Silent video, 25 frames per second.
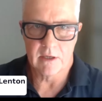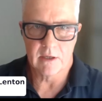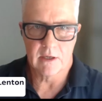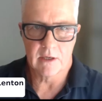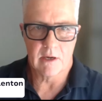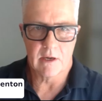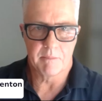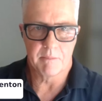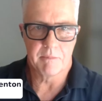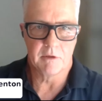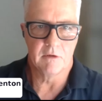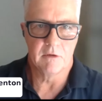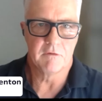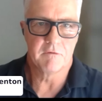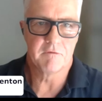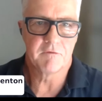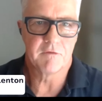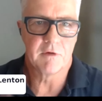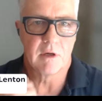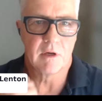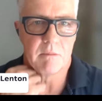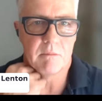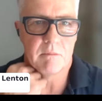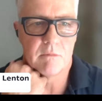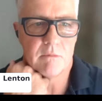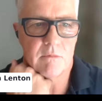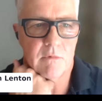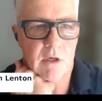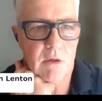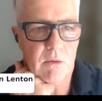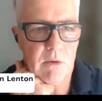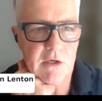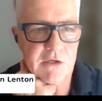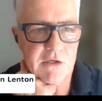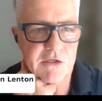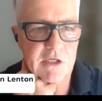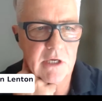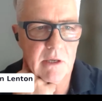had a couple of
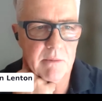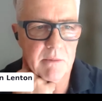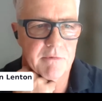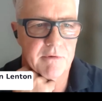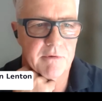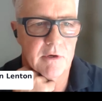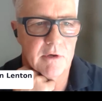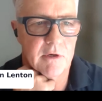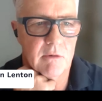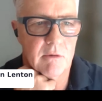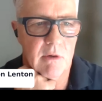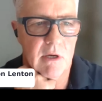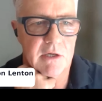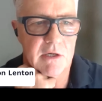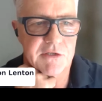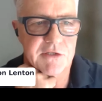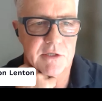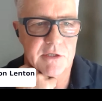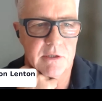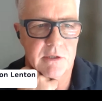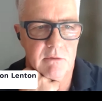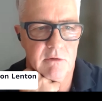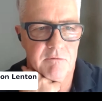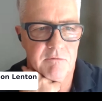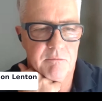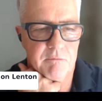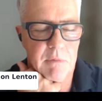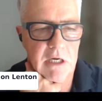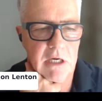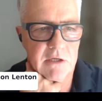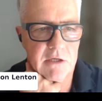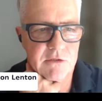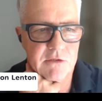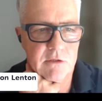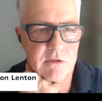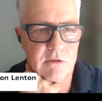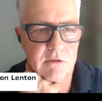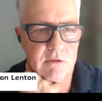requests come through to us that we've
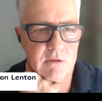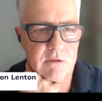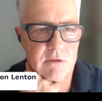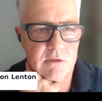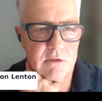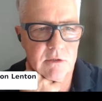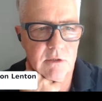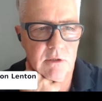passed on